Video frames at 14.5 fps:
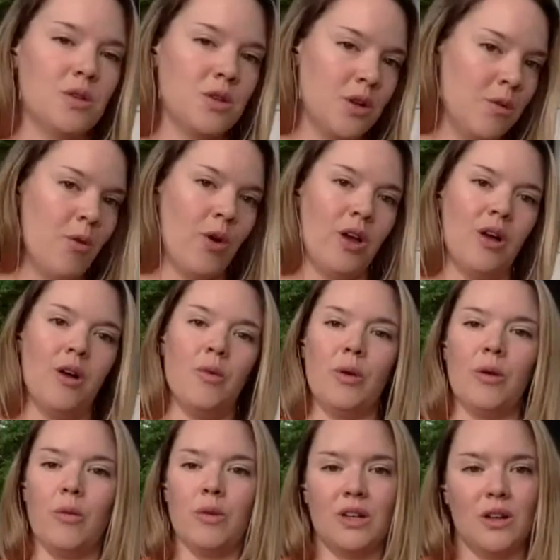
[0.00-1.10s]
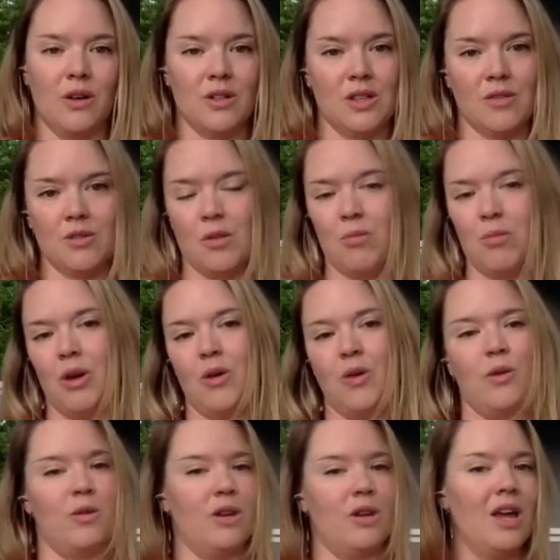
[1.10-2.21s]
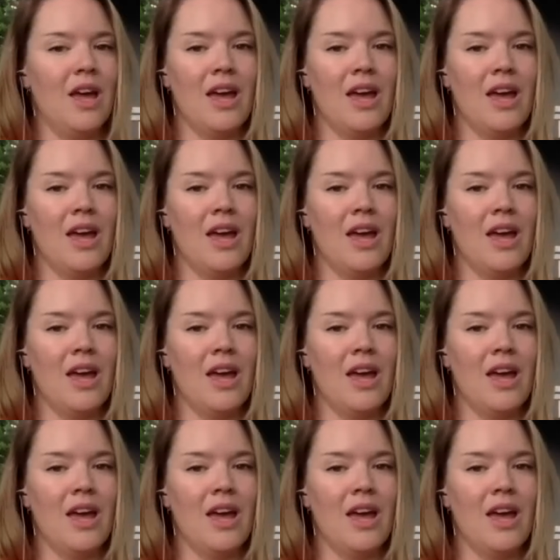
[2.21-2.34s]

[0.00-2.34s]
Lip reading: turmoil. We were working ourselves to the bone.